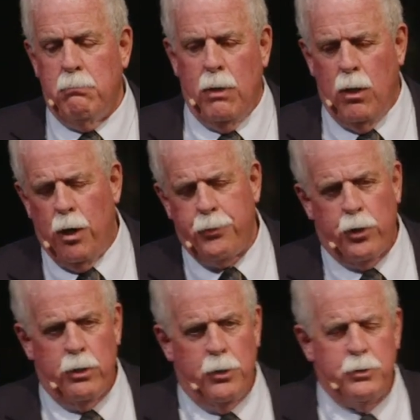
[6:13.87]

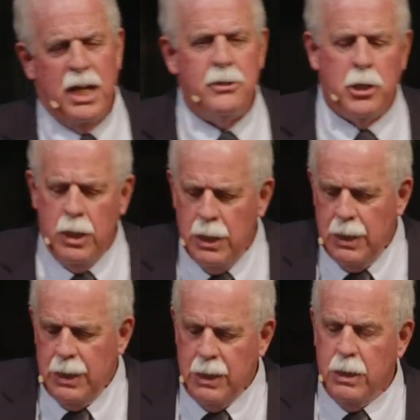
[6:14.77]
authorial notation,
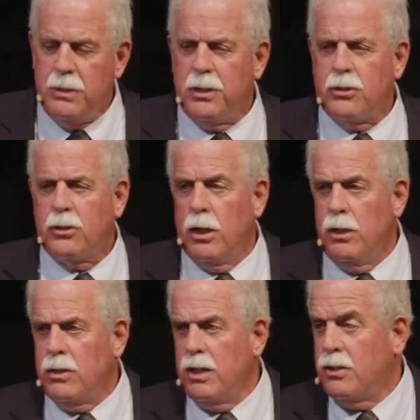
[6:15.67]
is, the,
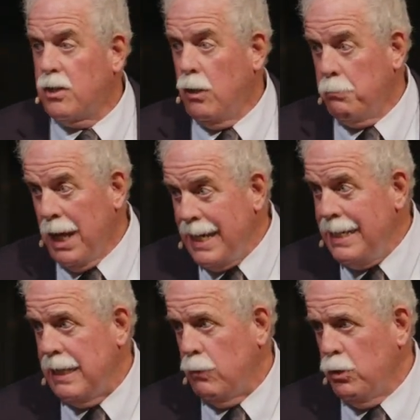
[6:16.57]
is, is Psalm
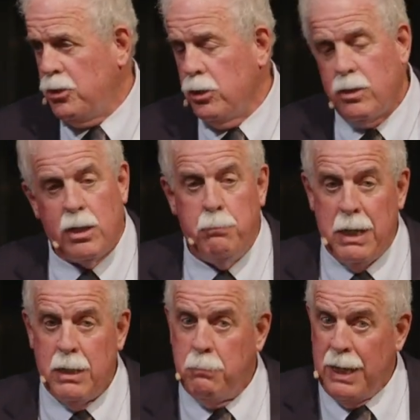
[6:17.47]
90, which is
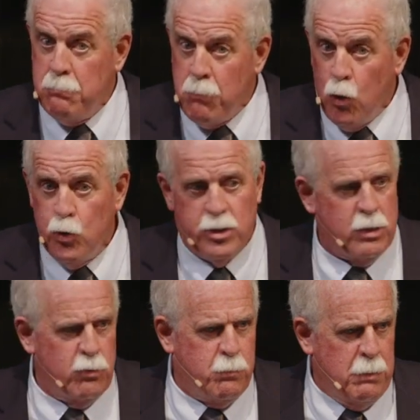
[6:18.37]
penned by Moses,
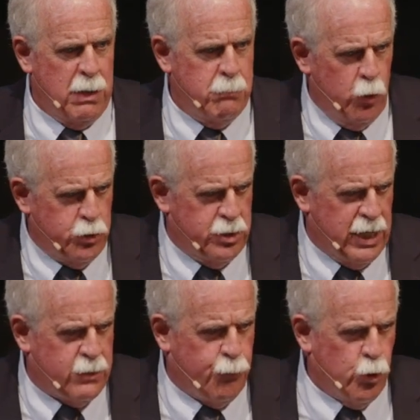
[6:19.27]
was penned by Moses.
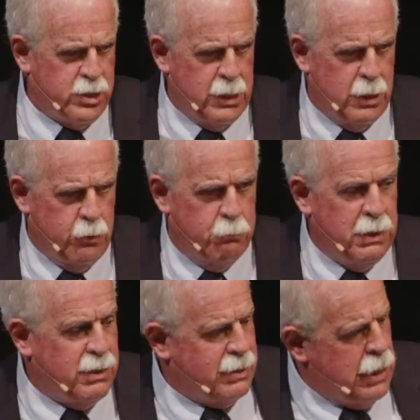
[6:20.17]
That's 1400
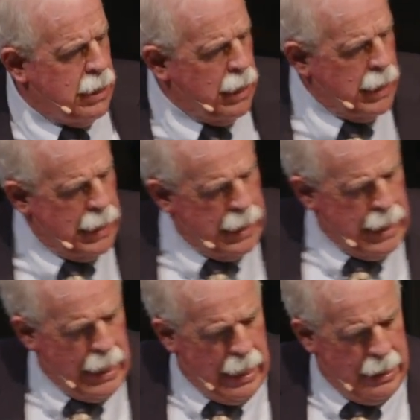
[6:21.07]
BC.
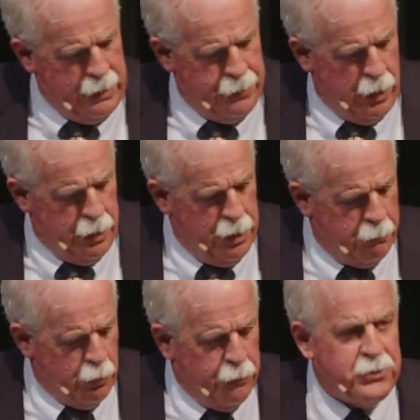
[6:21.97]
And there are a
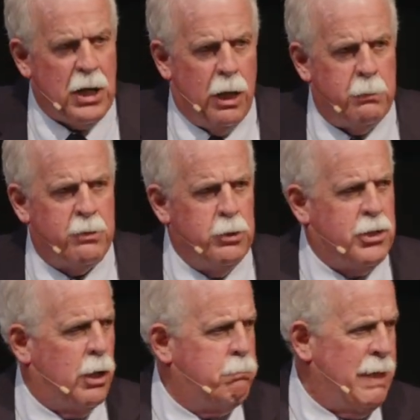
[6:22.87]
number of Psalms which
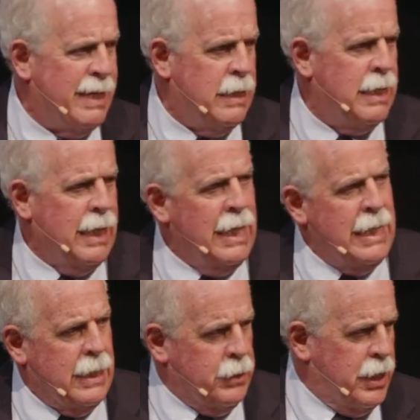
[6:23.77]
are penned
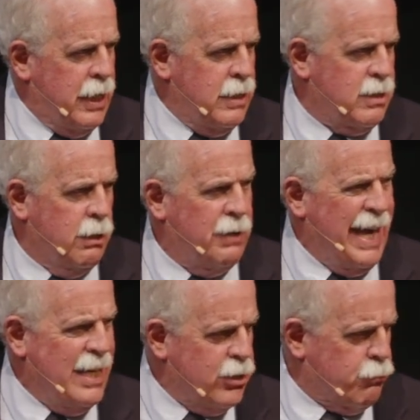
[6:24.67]
in the days of
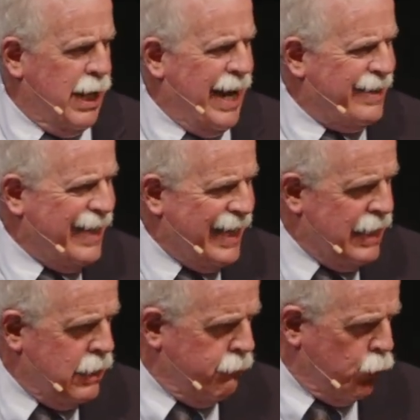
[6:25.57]
Ezra at the
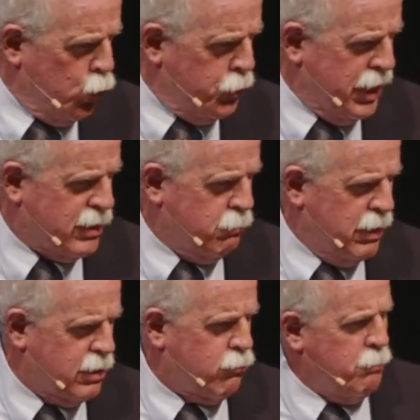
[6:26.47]
end of Old Testament
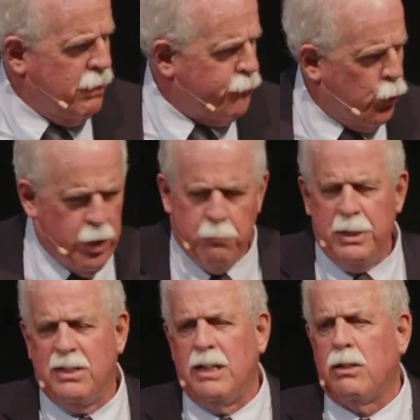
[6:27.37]
history, about 400
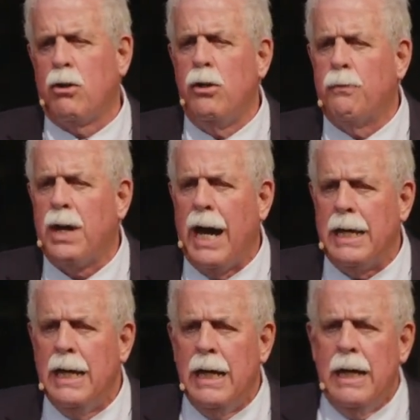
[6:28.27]
BC. So you've got
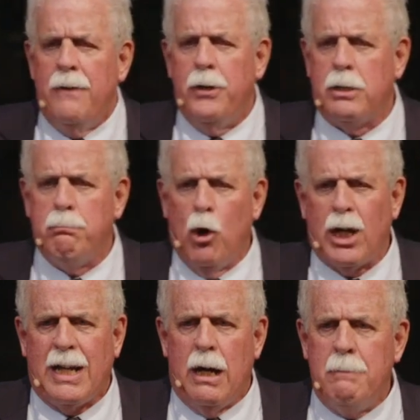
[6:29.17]
this
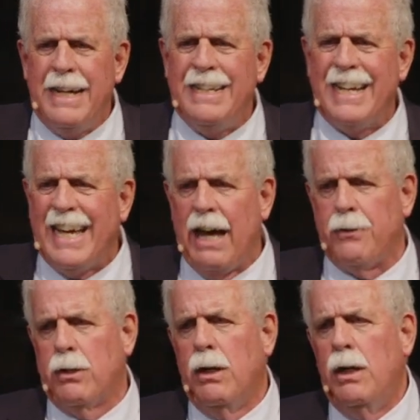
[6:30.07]
book coming
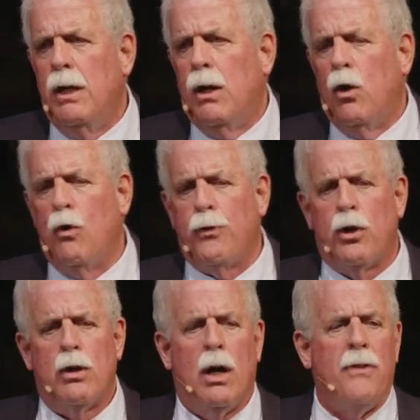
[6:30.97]
together
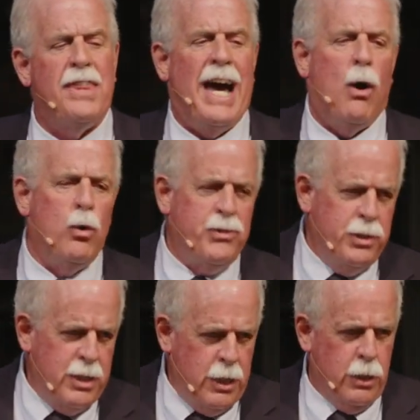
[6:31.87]
over a thousand
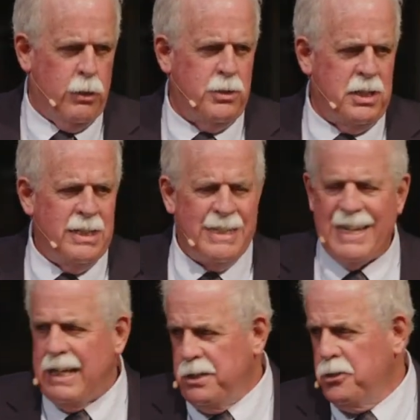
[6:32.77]
years in
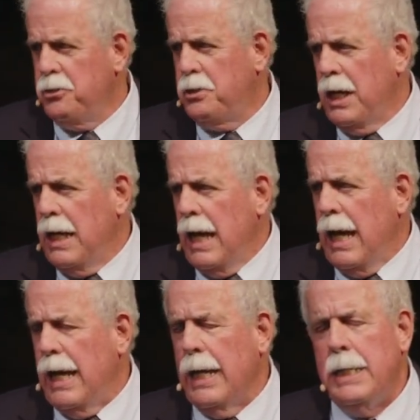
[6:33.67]
stages.
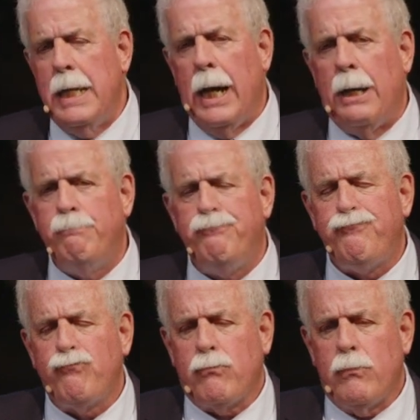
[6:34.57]
And uh,
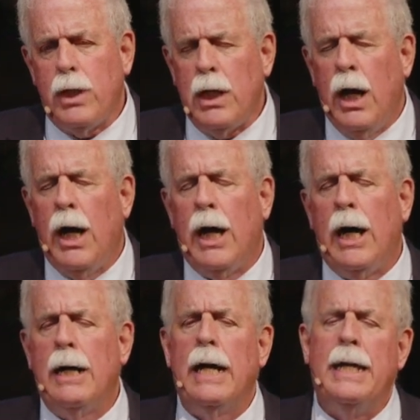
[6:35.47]

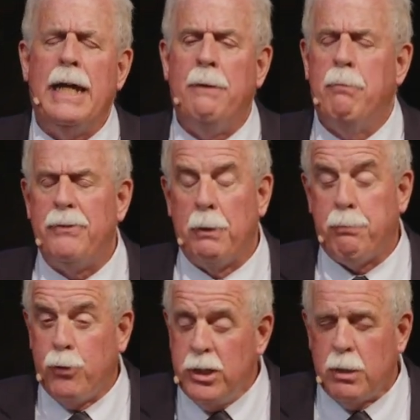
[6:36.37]
uh, and, and, but the
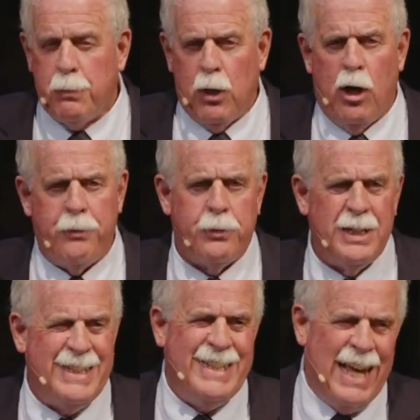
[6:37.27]
principal author
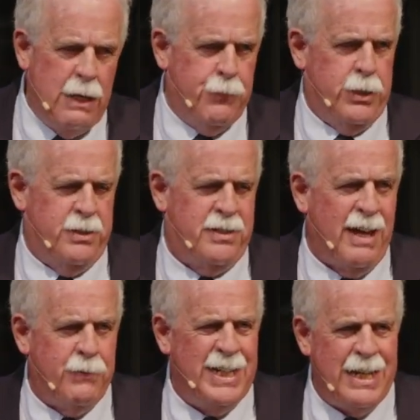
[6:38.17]
is David.
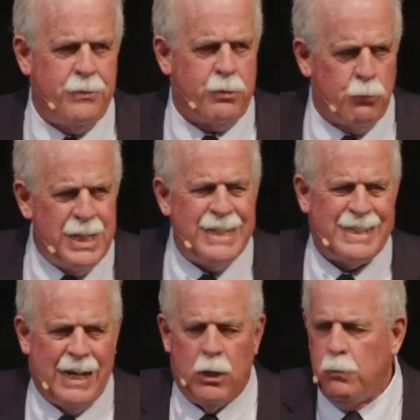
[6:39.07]
73
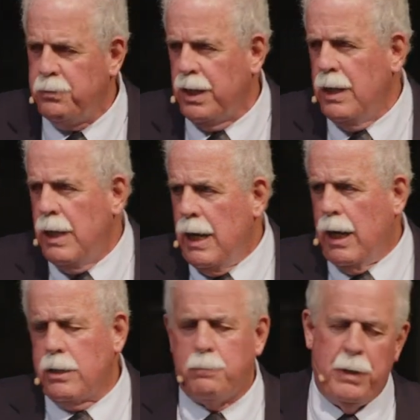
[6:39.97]
Psalms
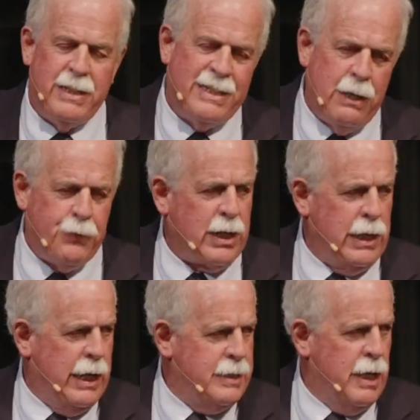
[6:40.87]
are specifically
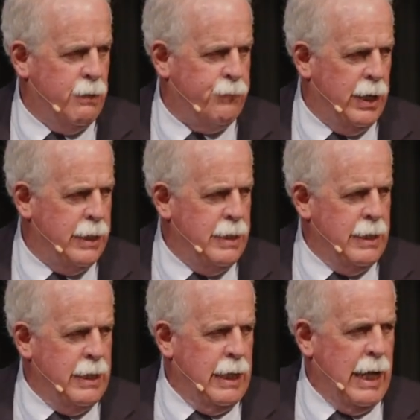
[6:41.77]
identified
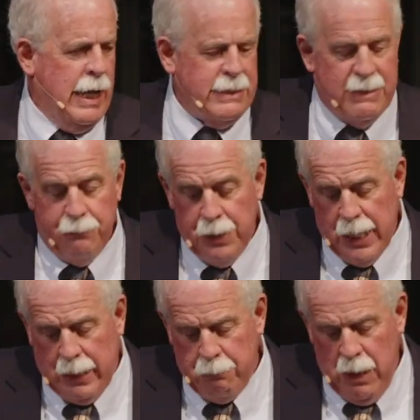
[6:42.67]
as
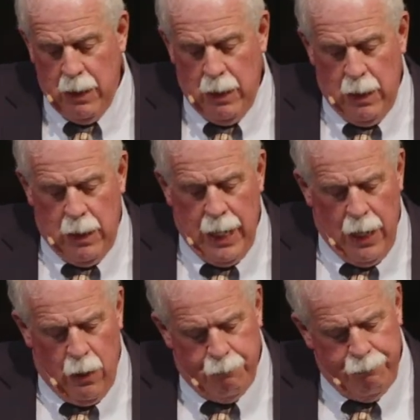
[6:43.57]
Davidic. Now,